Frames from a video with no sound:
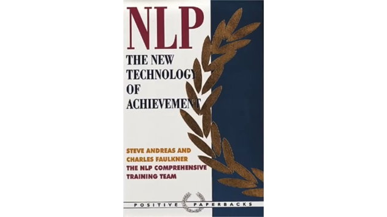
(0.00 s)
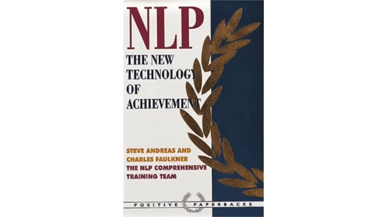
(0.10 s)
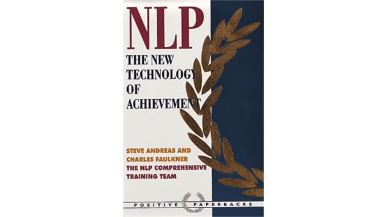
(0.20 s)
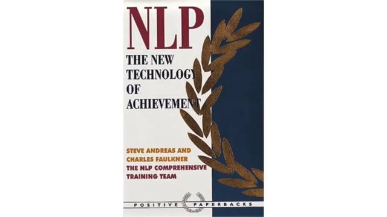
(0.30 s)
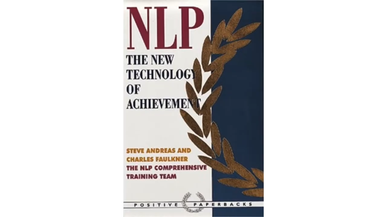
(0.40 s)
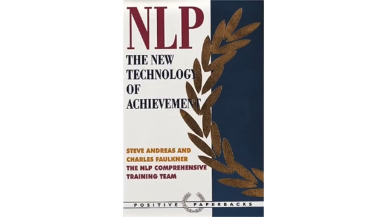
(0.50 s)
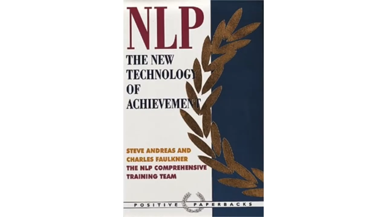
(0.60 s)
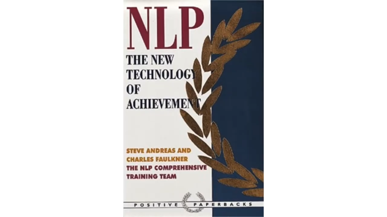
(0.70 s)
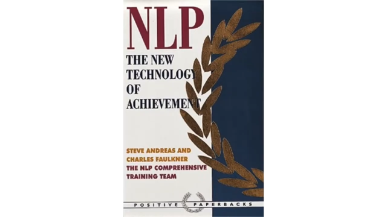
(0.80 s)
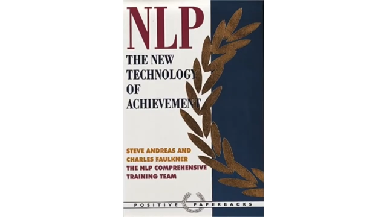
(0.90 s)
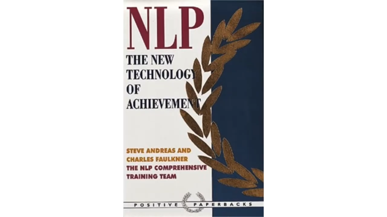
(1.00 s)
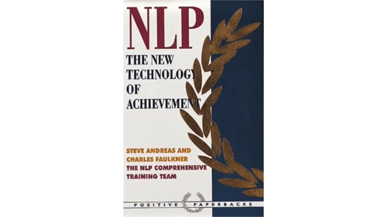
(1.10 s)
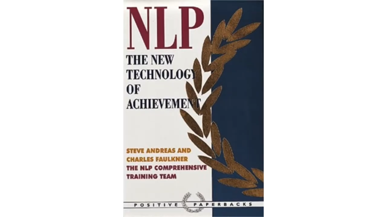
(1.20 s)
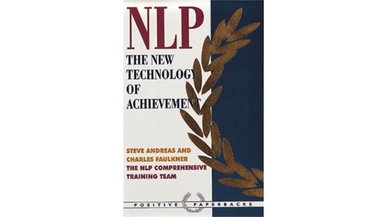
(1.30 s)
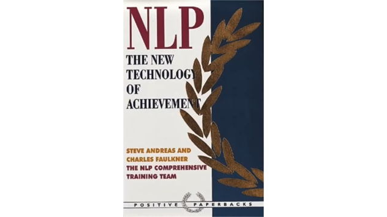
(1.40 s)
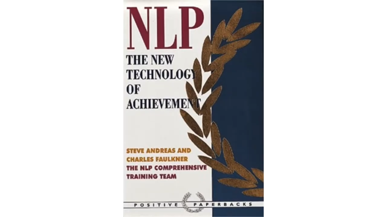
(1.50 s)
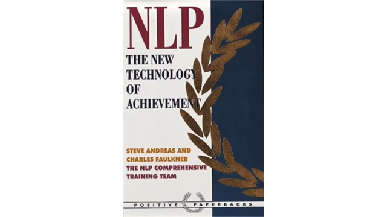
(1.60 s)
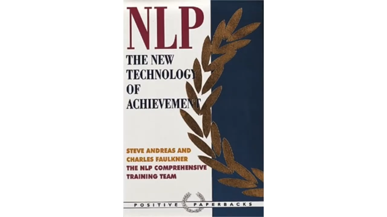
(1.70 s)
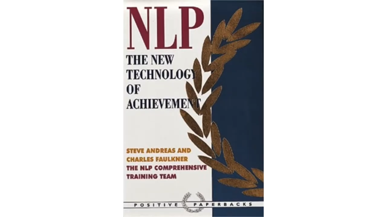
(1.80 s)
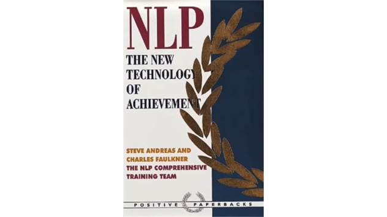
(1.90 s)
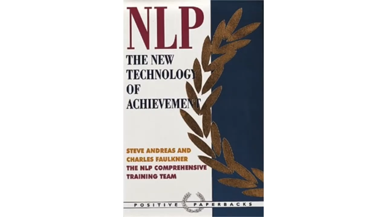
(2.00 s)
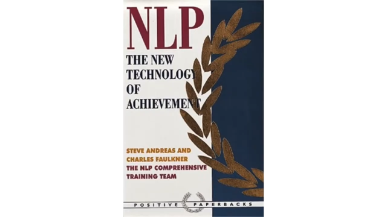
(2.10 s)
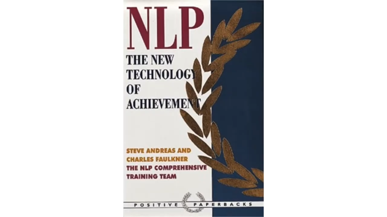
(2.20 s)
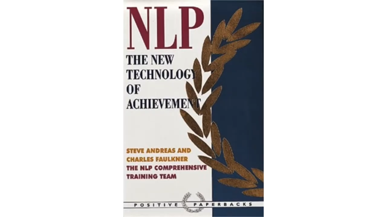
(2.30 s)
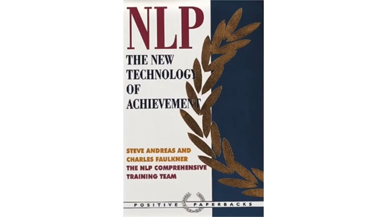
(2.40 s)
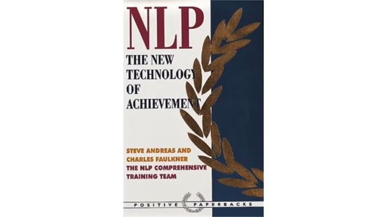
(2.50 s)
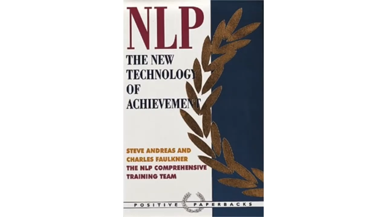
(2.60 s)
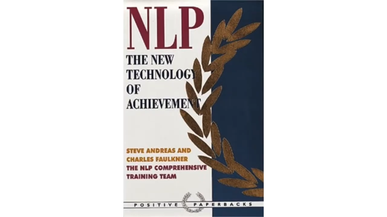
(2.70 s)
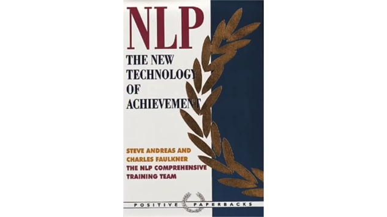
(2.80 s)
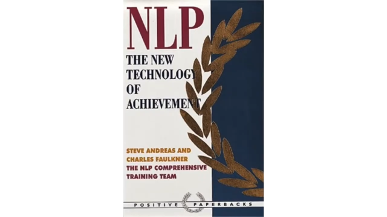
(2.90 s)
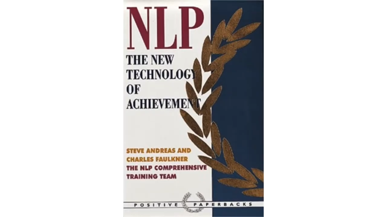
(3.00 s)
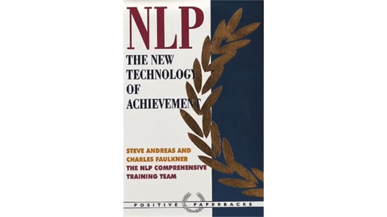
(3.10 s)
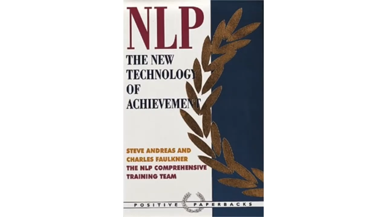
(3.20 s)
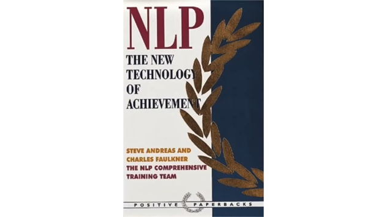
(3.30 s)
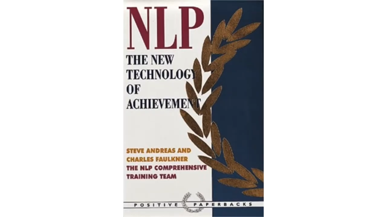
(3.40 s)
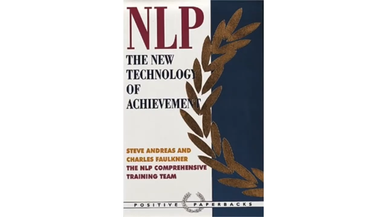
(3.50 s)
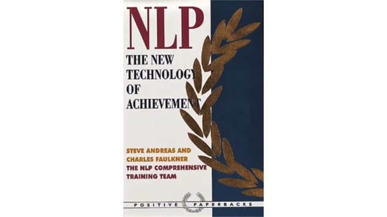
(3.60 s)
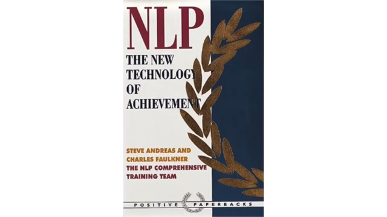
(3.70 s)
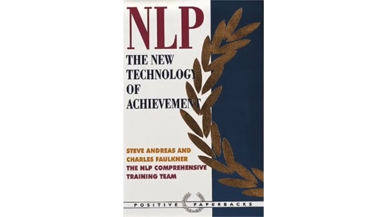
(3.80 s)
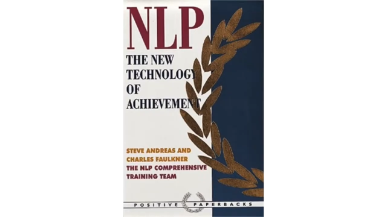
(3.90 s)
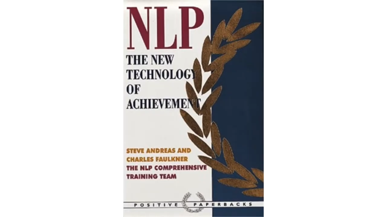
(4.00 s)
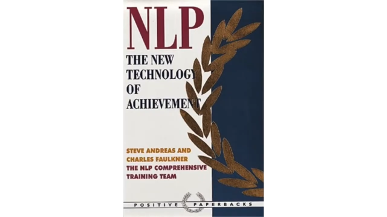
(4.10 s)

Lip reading: No face is visible, so there are no lips to read.